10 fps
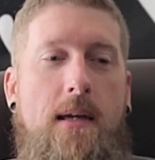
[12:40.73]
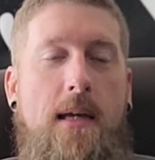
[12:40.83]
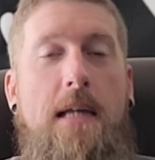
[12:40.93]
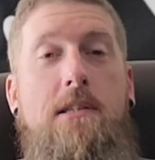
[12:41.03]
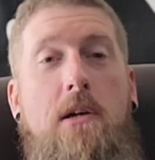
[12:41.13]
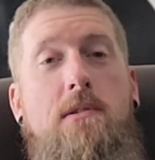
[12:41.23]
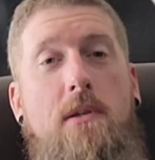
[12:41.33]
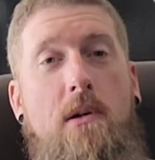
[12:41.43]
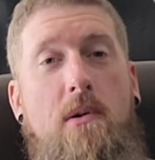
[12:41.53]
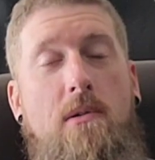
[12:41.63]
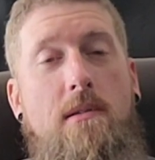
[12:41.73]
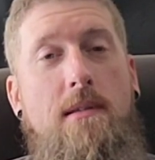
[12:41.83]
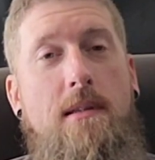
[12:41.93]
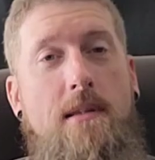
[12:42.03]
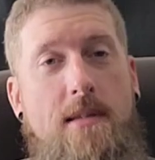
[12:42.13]
It's also
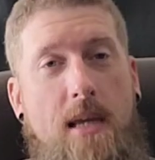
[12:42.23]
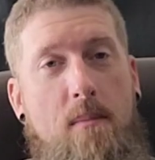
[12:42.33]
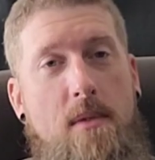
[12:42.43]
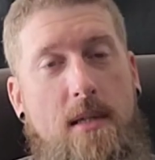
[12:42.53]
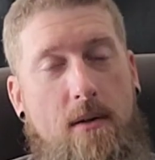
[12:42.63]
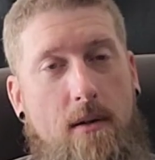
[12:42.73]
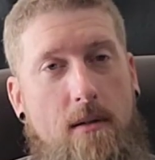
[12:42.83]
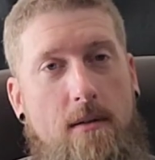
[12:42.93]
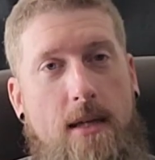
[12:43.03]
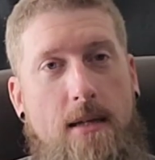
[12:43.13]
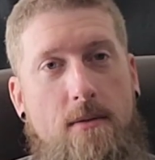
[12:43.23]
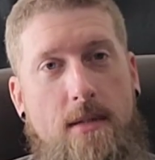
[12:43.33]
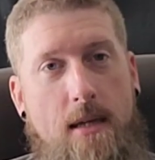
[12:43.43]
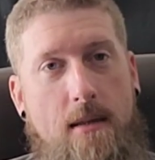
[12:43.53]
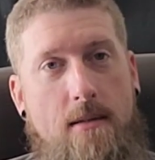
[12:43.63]
the same material that is
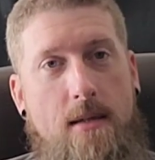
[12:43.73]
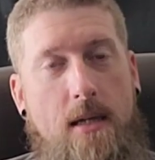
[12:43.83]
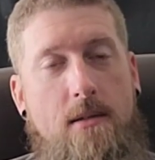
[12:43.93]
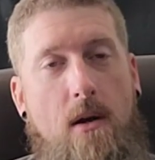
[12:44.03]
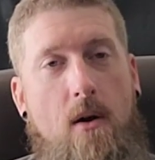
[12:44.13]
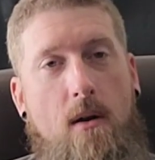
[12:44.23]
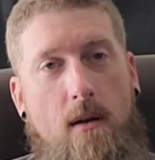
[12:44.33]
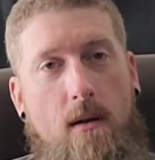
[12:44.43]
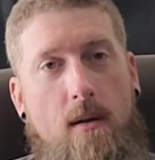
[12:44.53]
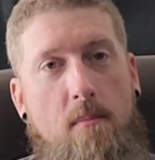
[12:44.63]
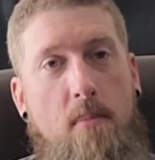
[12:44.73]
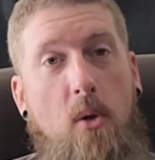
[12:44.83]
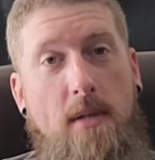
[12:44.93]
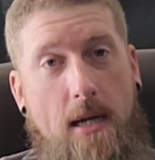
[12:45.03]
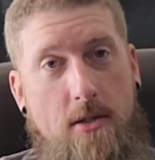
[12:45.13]
in the 6 arc
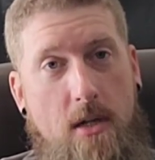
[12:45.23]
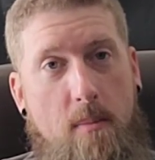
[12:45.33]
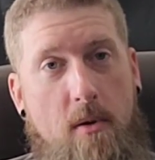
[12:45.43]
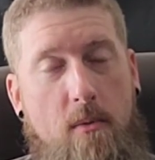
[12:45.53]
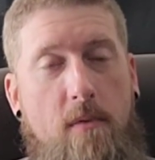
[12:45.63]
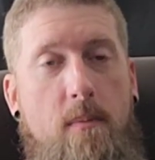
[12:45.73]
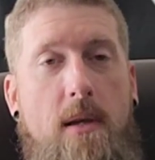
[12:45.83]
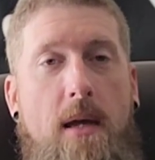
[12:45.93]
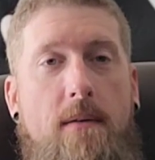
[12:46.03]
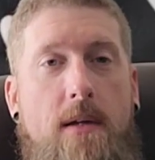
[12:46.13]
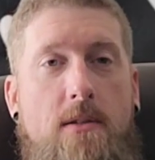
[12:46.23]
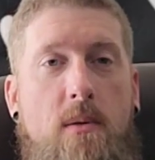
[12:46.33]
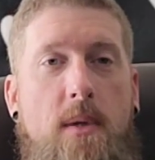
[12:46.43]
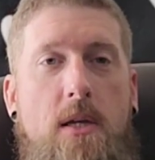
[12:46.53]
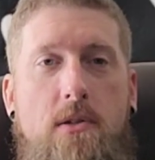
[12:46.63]
bolt action upper that we've been having so
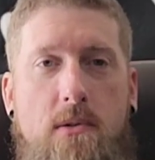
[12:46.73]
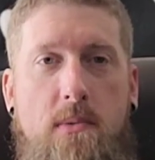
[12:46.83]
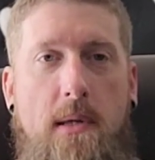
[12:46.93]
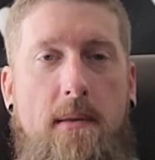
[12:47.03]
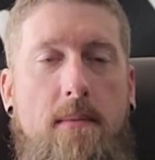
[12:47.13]
many issues with.